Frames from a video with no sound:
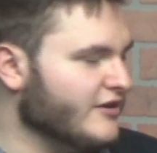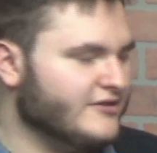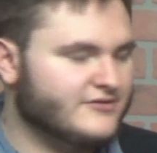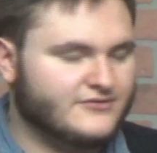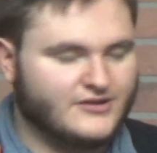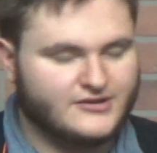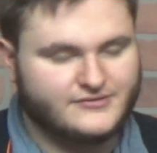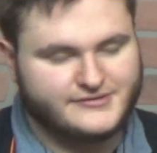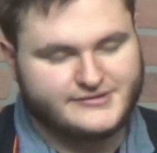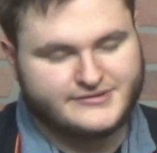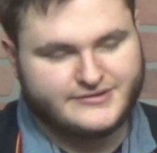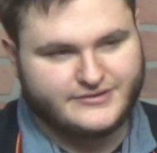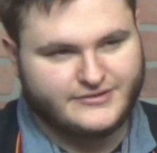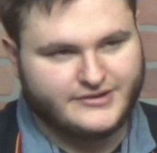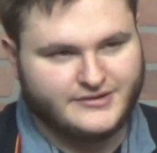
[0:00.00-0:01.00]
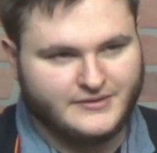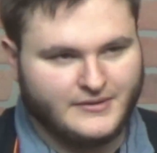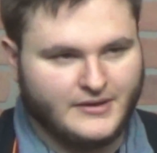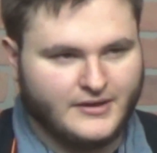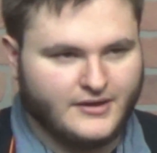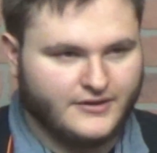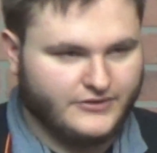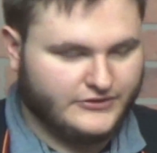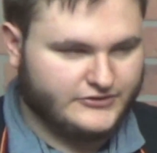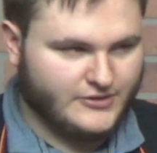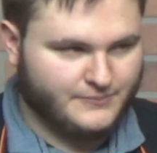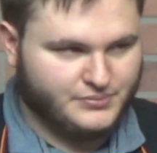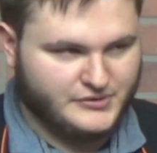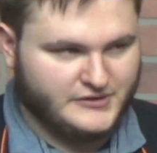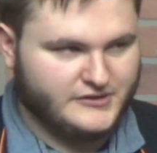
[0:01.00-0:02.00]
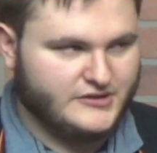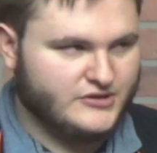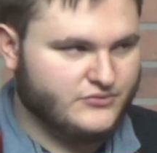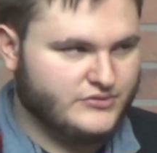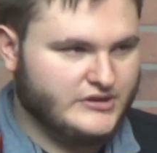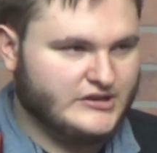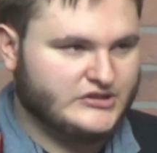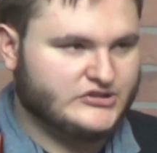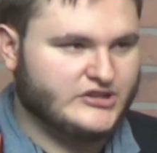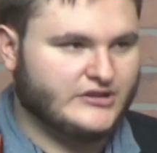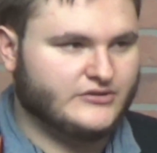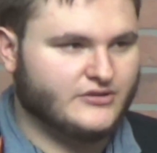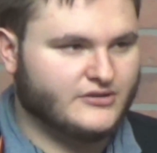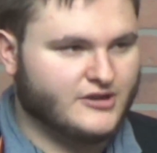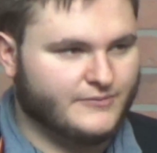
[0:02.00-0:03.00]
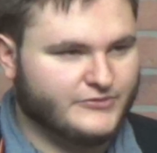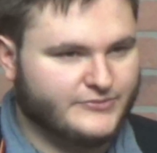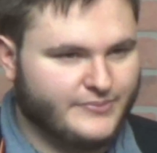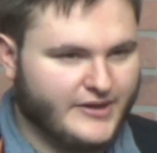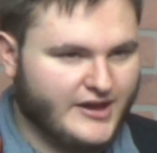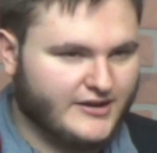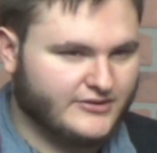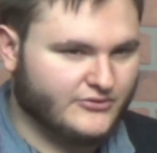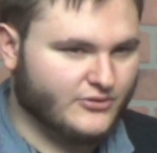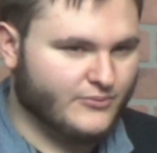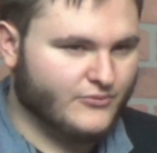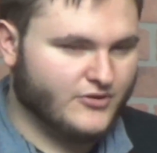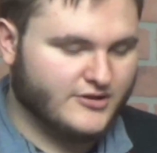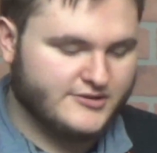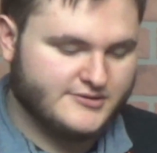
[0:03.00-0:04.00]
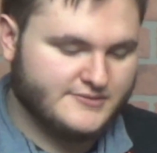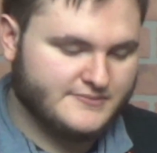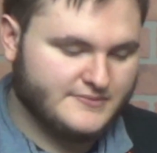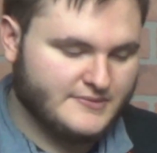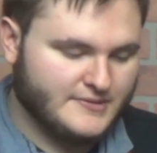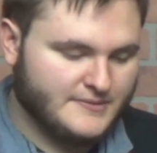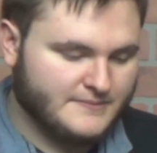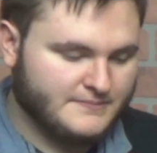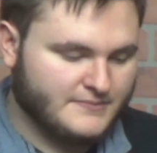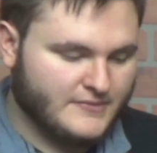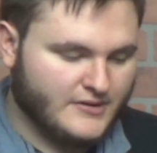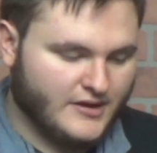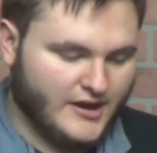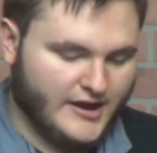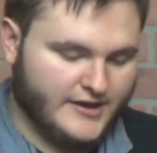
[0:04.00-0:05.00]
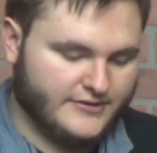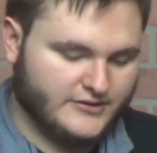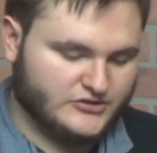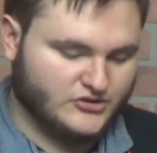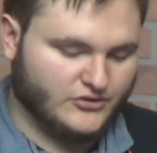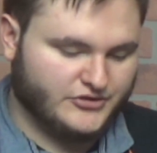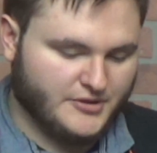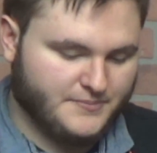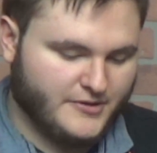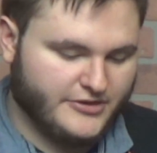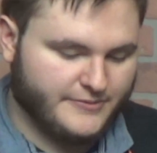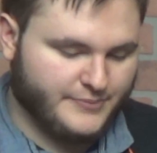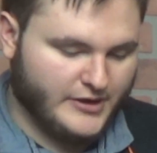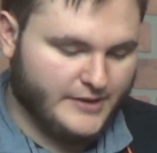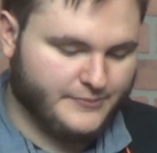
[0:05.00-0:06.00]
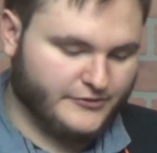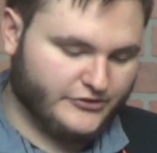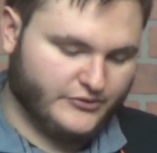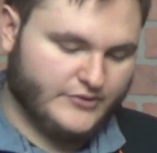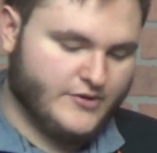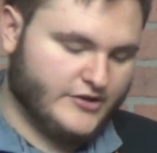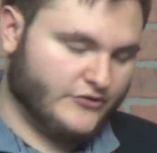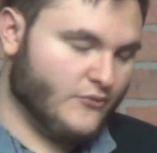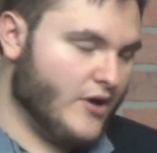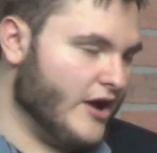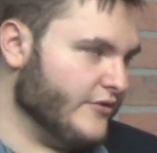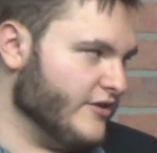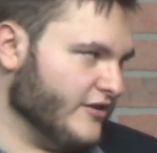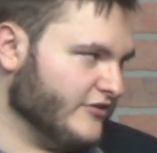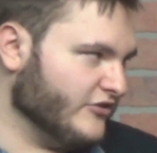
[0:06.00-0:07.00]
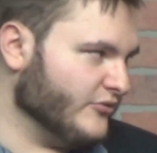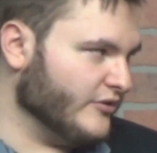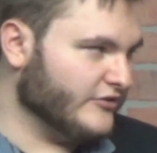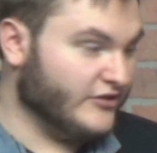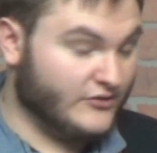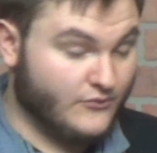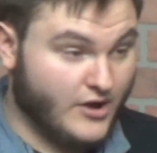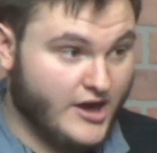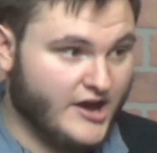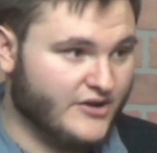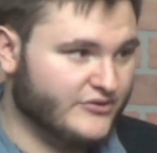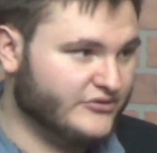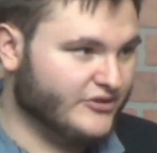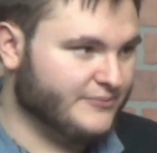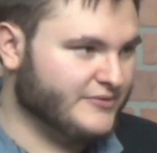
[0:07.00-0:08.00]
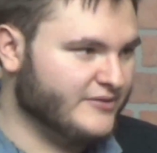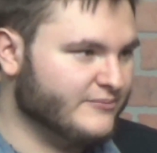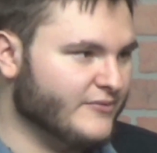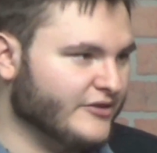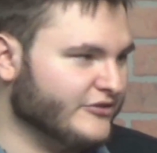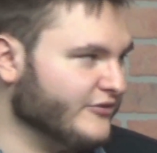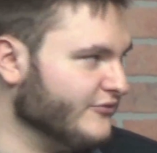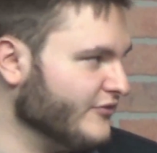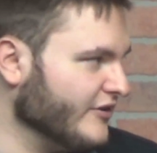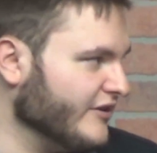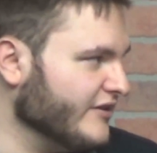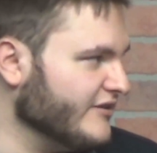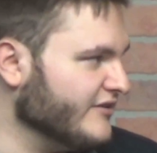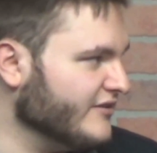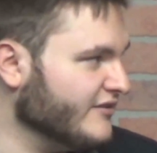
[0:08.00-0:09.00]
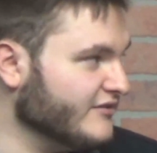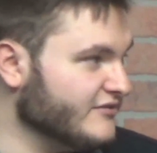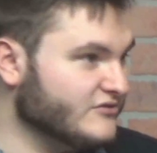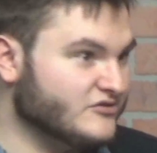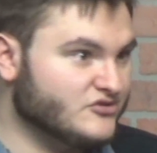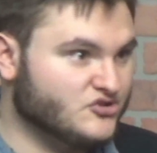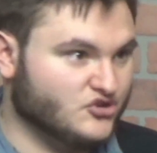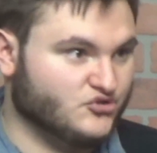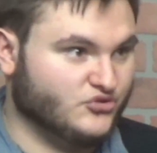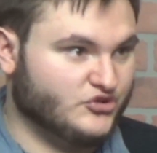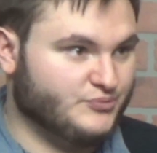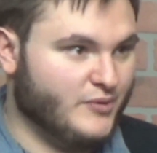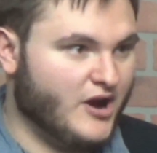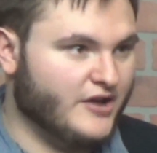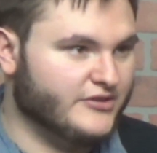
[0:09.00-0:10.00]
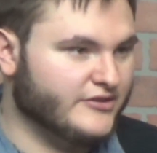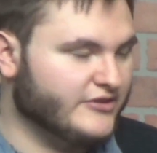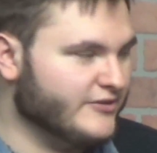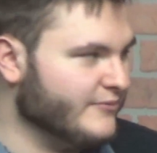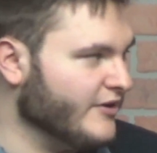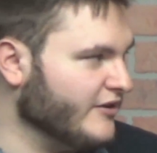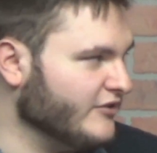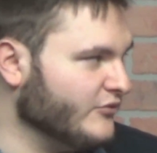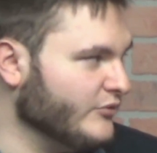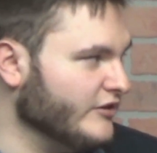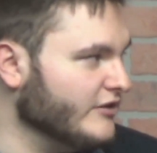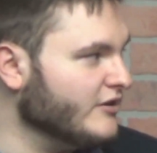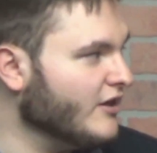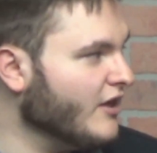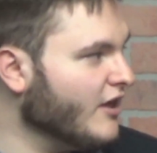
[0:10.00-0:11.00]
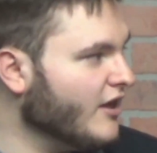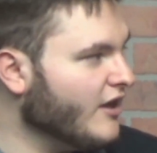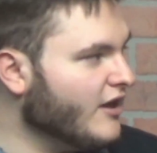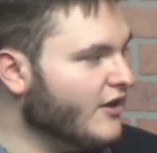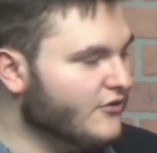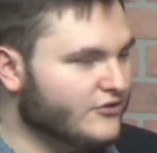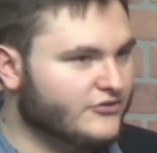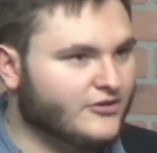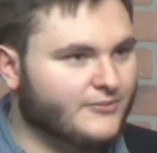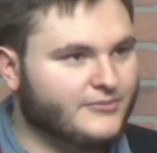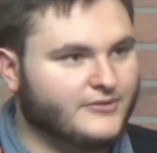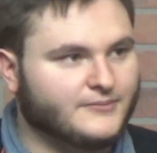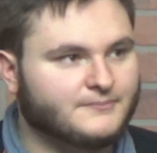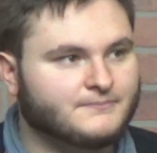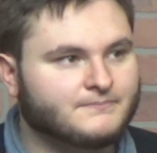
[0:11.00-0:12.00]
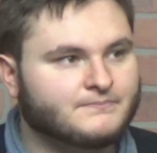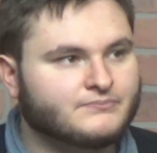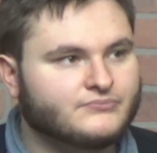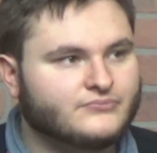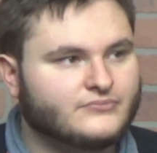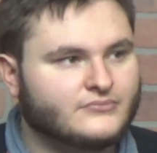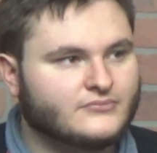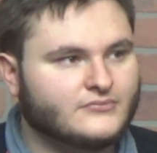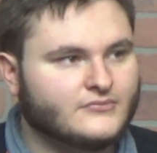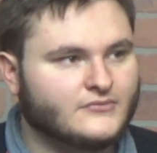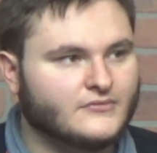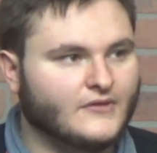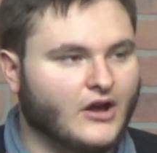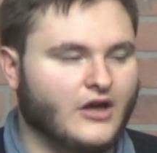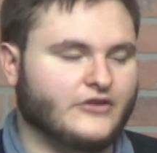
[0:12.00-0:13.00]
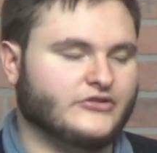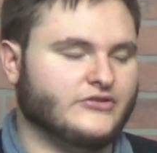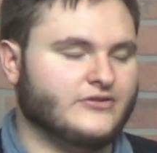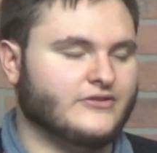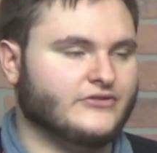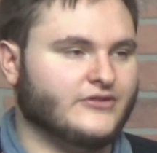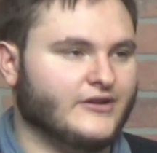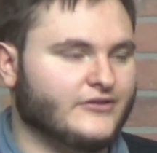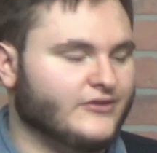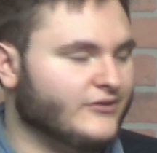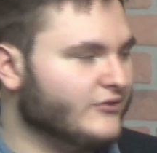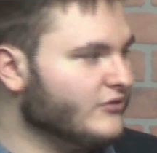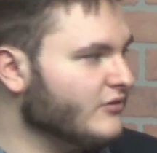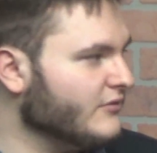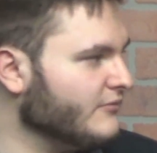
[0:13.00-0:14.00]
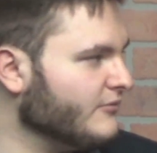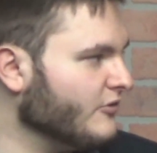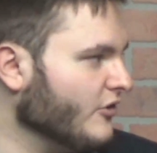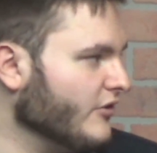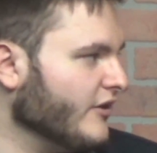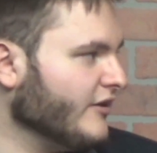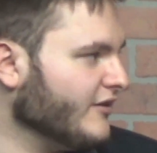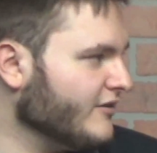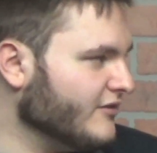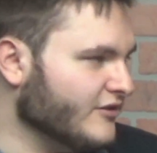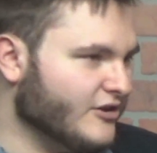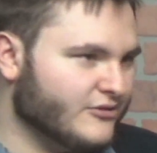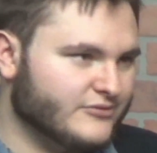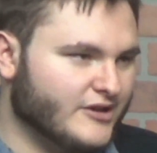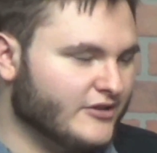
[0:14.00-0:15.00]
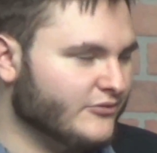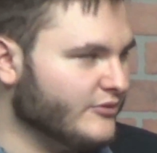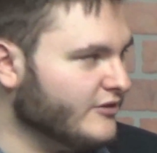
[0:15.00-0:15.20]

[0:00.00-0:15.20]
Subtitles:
right. This completely unique signal comes back to him, right? And it shows up on the paper, so he writes "wow" next to it. Because like, wow, something must have friggin' just responded to my tweet or something. Oh, this is in the 60s, so like, not tweet.